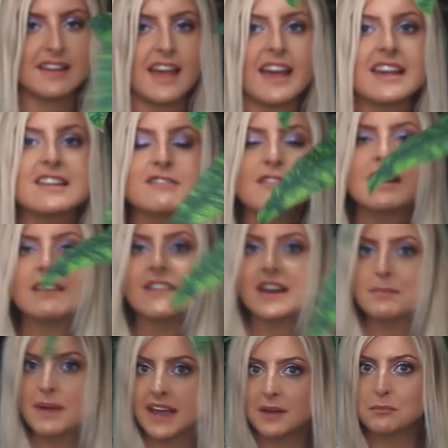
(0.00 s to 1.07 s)
yeah, he's really, really
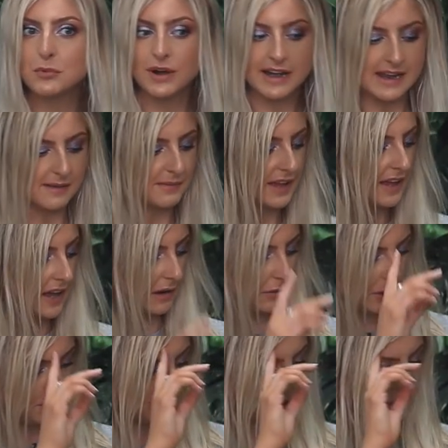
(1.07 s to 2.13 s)
big and pretty. I'm
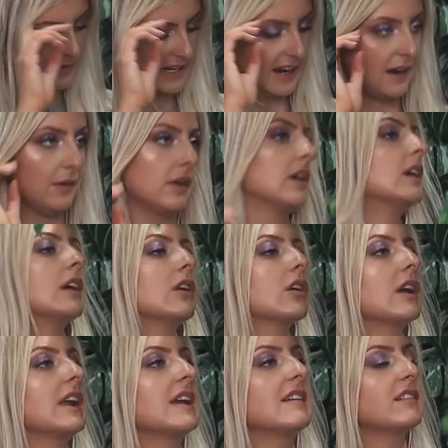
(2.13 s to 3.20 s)
gonna put him down.
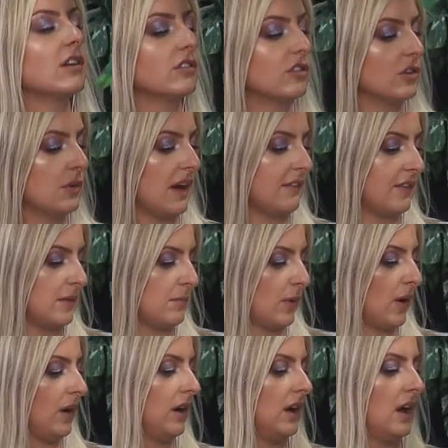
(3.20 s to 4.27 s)
Luckily, he's not too heavy,
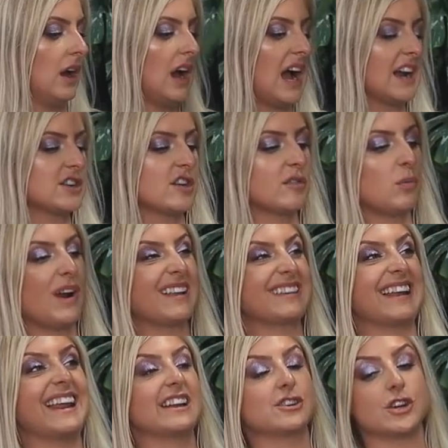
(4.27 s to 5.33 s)
but I just wanted
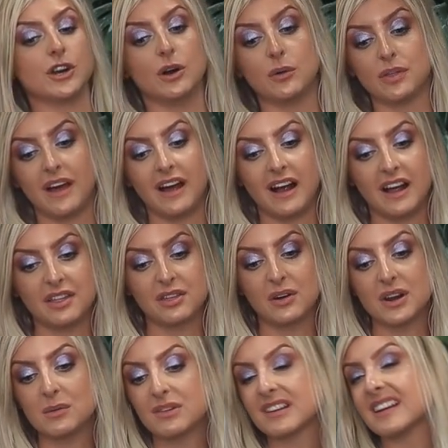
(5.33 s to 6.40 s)
to let you know that I thought
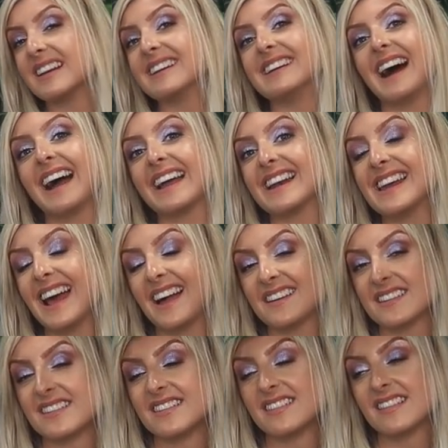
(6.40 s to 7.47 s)
he was gonna die and he
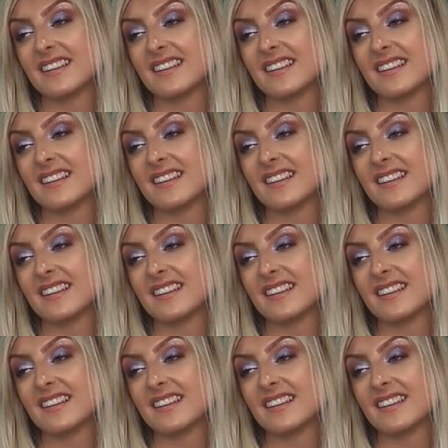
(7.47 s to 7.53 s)
hasn't,